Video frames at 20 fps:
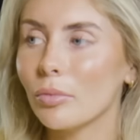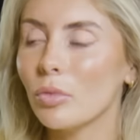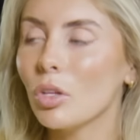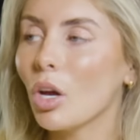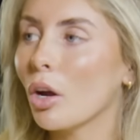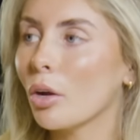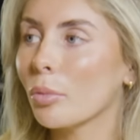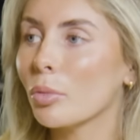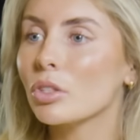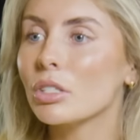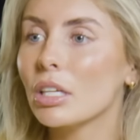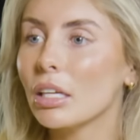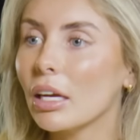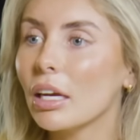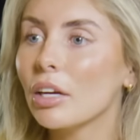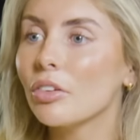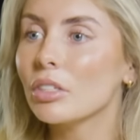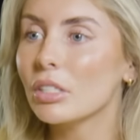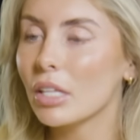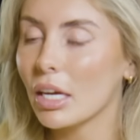No, because he
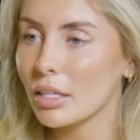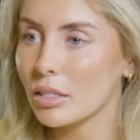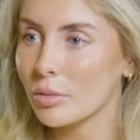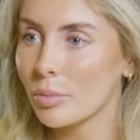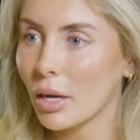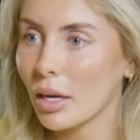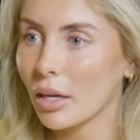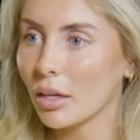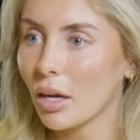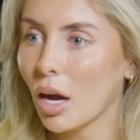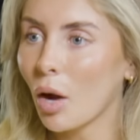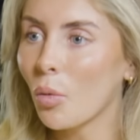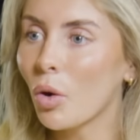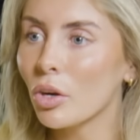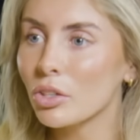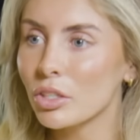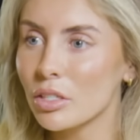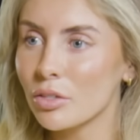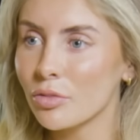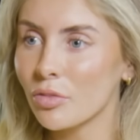irritates me. I
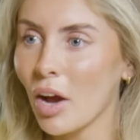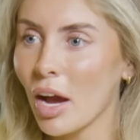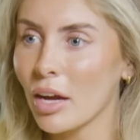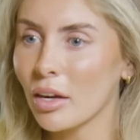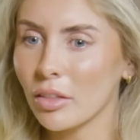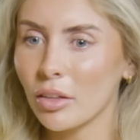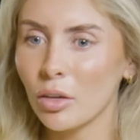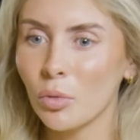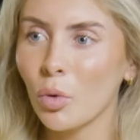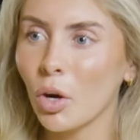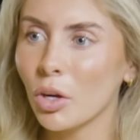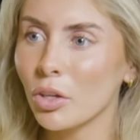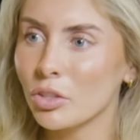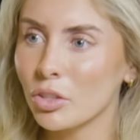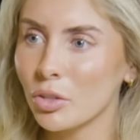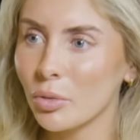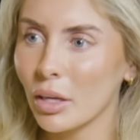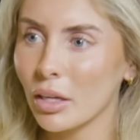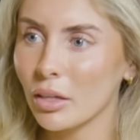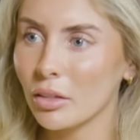watch his fight and I think, what are you
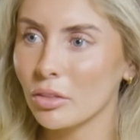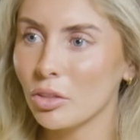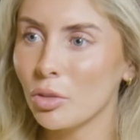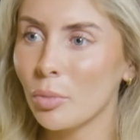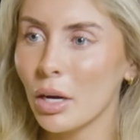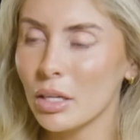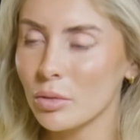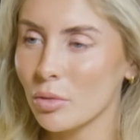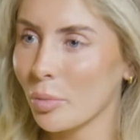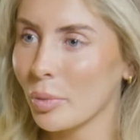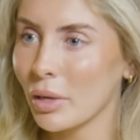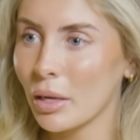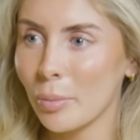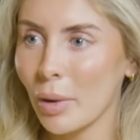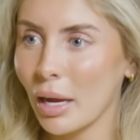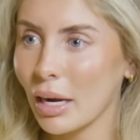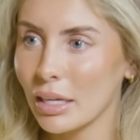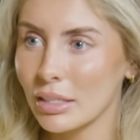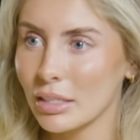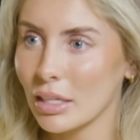doing? You might as well be a
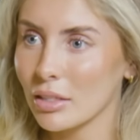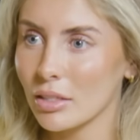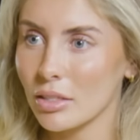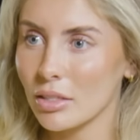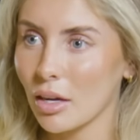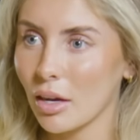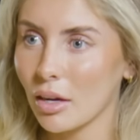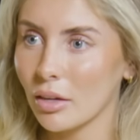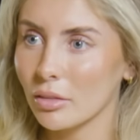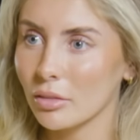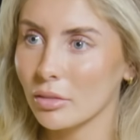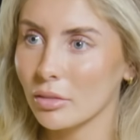ballet dancer.